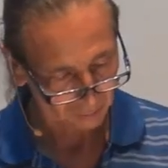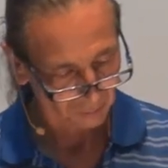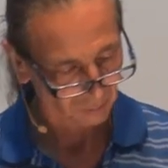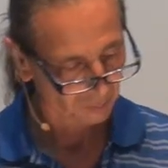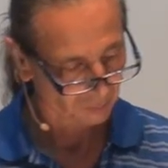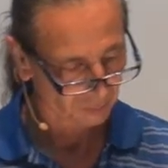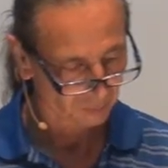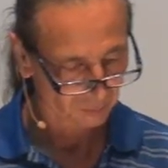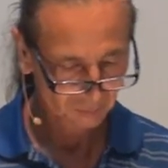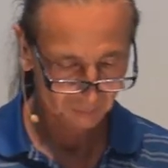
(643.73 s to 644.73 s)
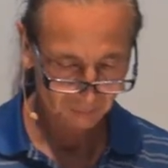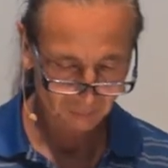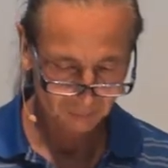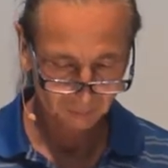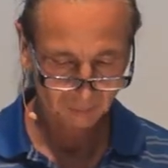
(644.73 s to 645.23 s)

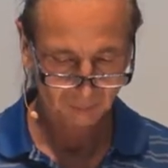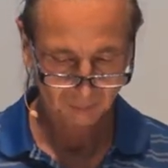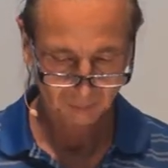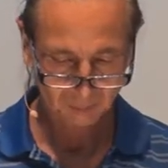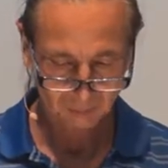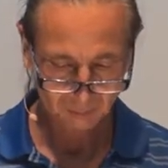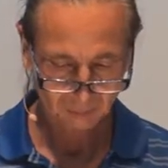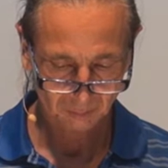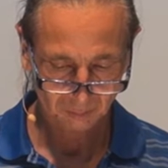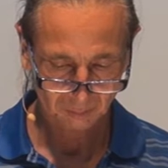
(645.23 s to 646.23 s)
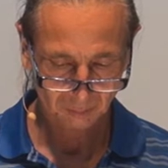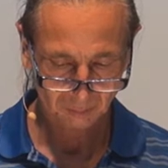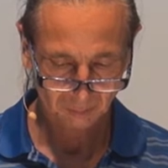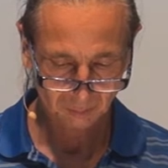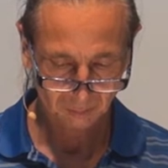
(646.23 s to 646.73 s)

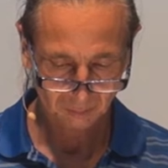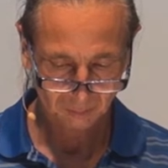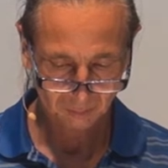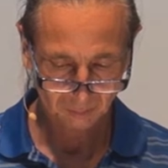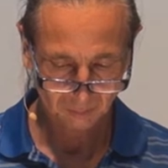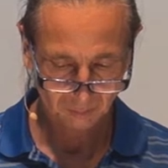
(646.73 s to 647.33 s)
[no speech]